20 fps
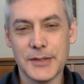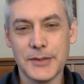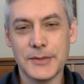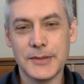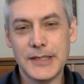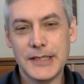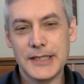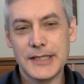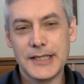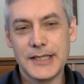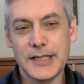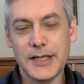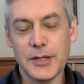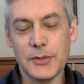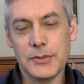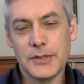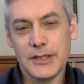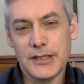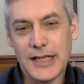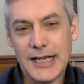So
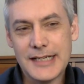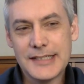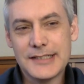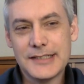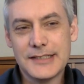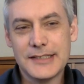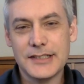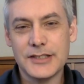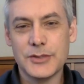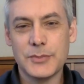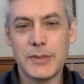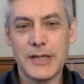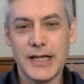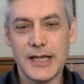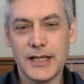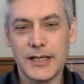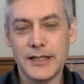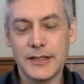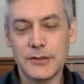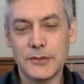we're licensed in
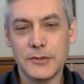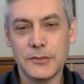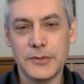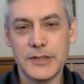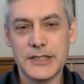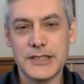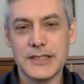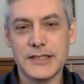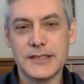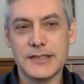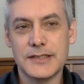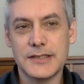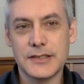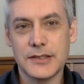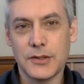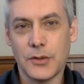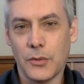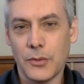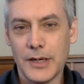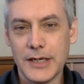Japan, which
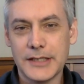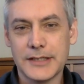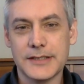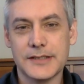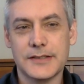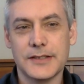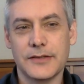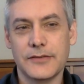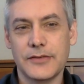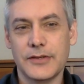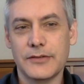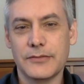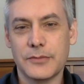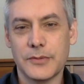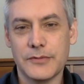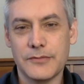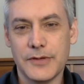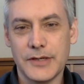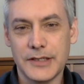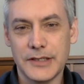is quite
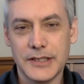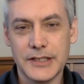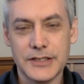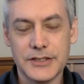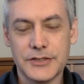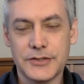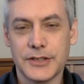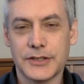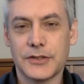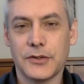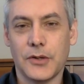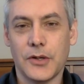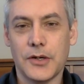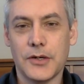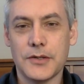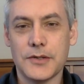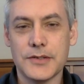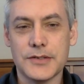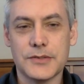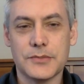conservative with very strict
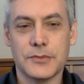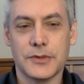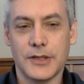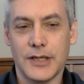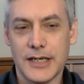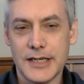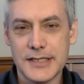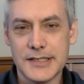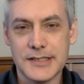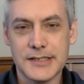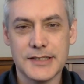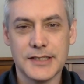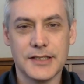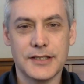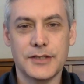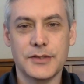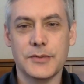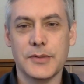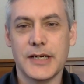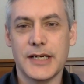laws. We're licensed
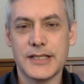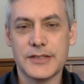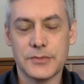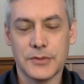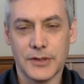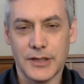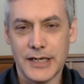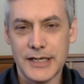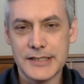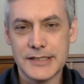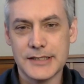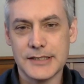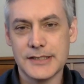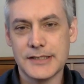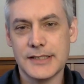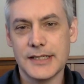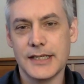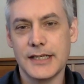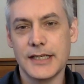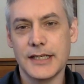in the US, we're
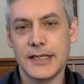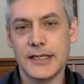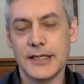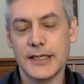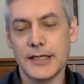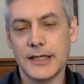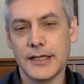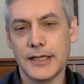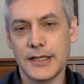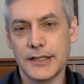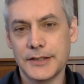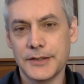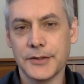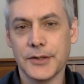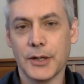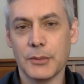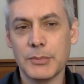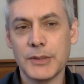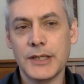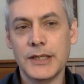licensed in
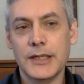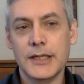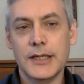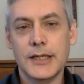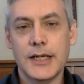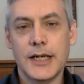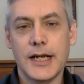Europe.